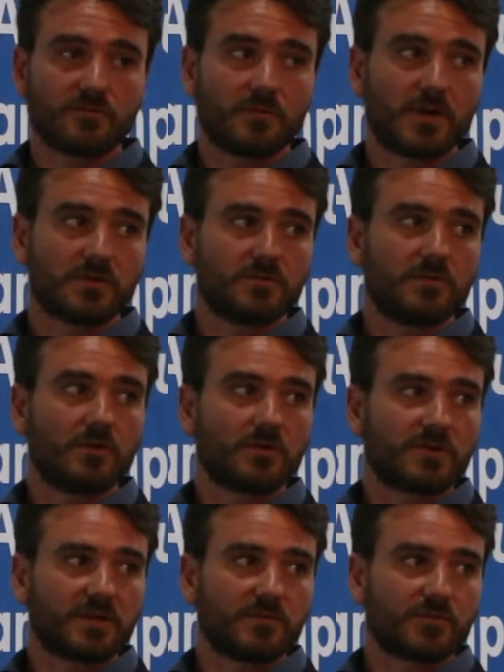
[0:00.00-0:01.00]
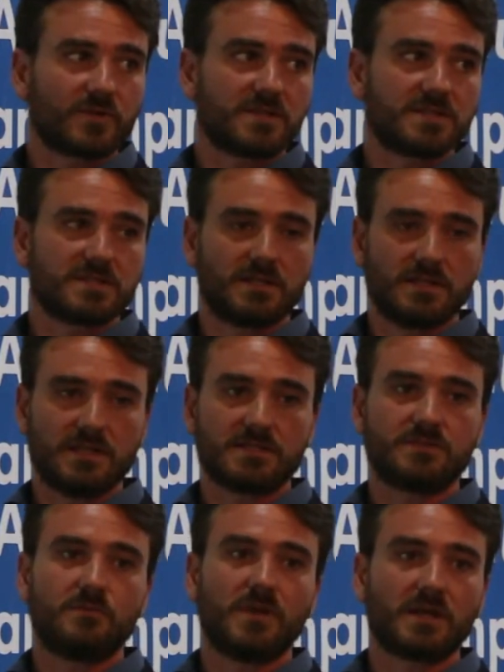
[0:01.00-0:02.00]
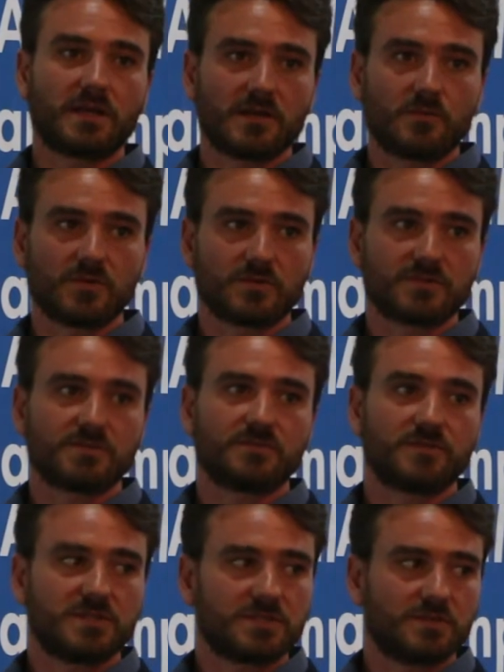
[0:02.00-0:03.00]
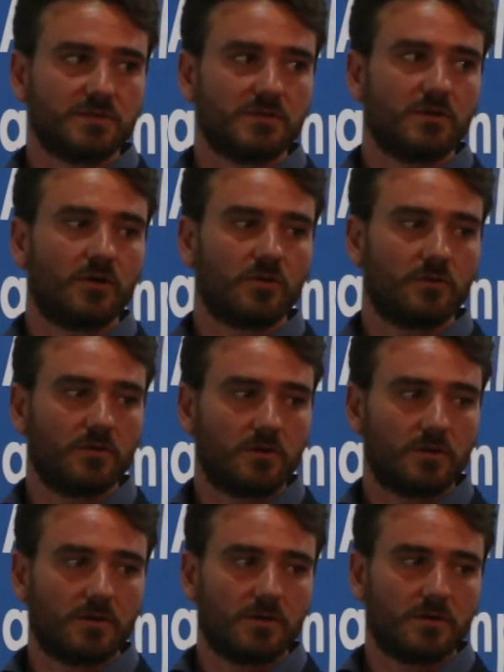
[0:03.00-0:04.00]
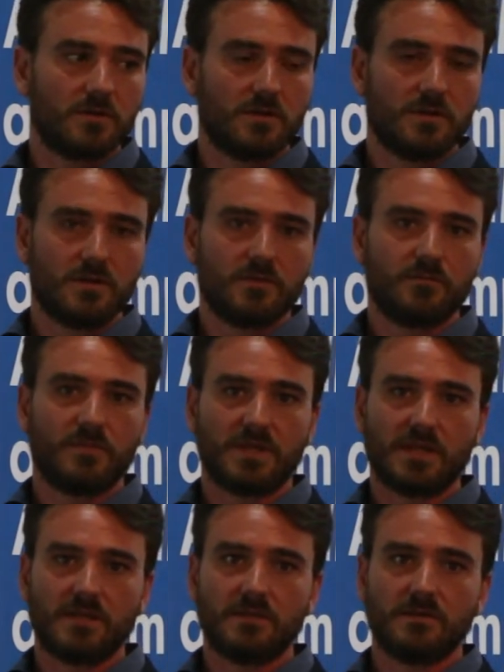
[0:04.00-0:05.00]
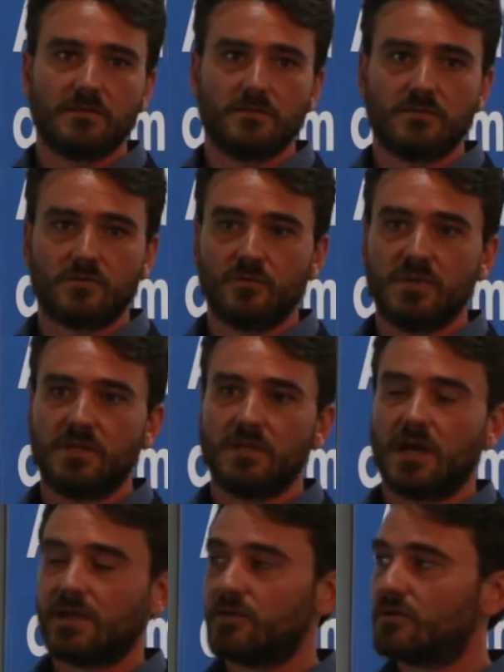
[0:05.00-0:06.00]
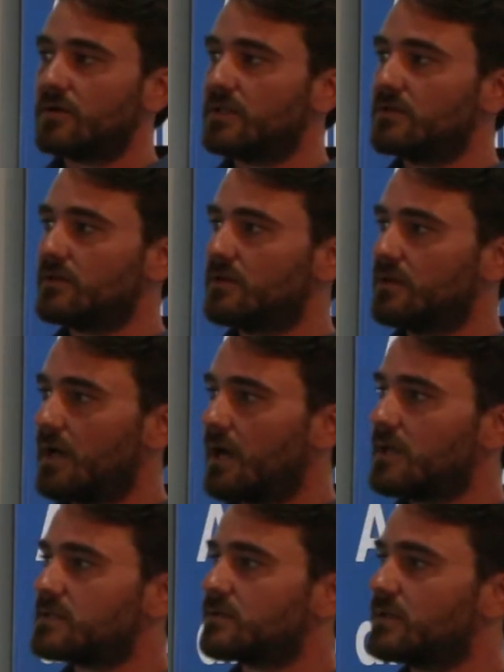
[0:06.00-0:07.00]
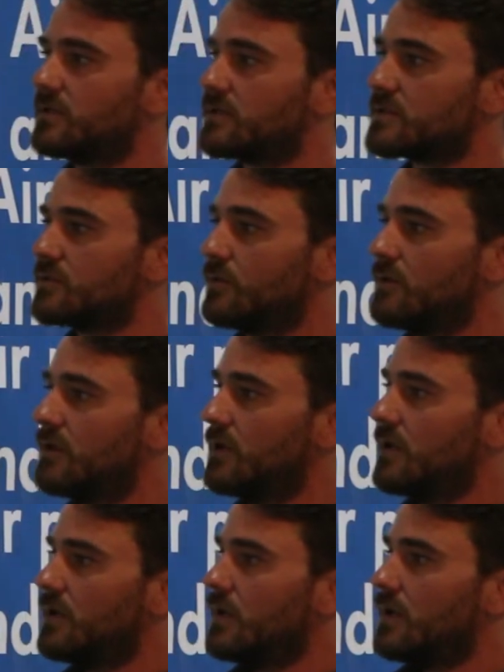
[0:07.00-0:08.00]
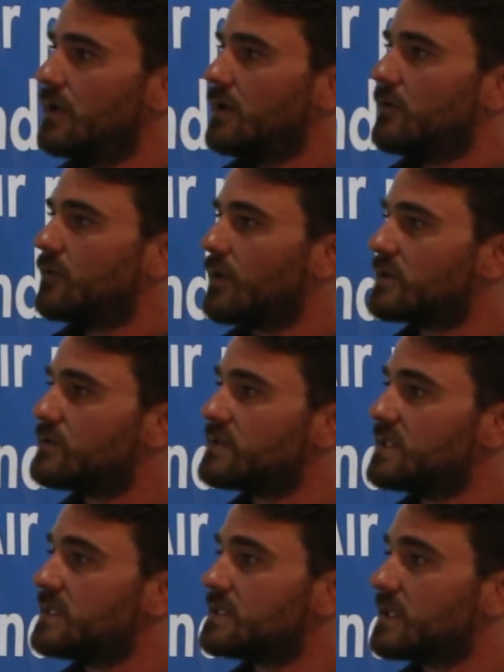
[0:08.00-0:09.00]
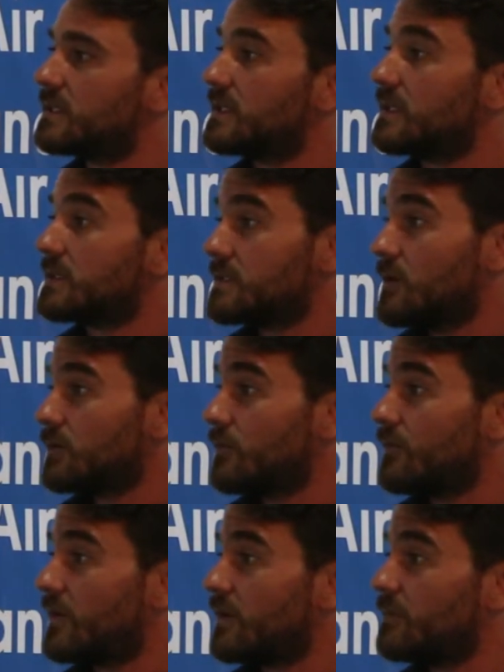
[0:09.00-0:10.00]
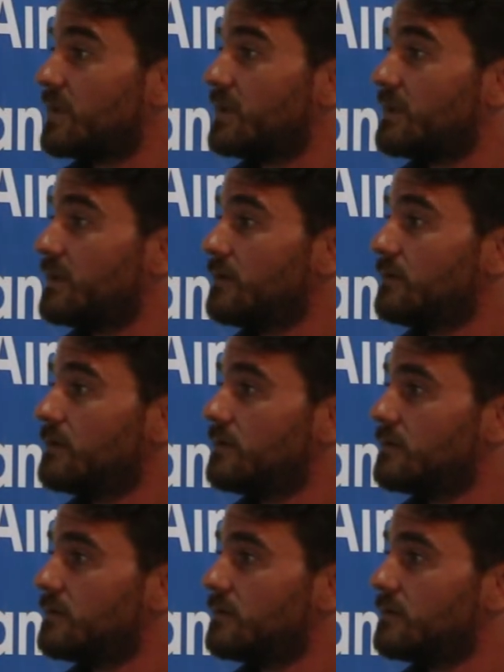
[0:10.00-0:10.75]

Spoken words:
about the long-term trends. Is the black carbon concentration begin to be higher in the ice or in the snow? So what you see is that there's a lot of variability.